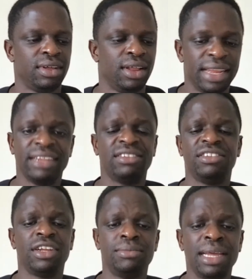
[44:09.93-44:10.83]
Ladies and
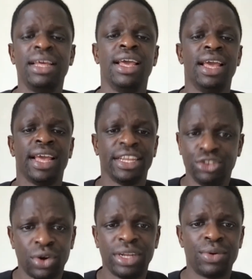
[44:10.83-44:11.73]
gentlemen,
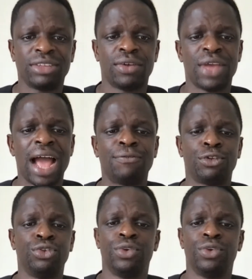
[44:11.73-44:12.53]
enjoy the rest of your afternoon.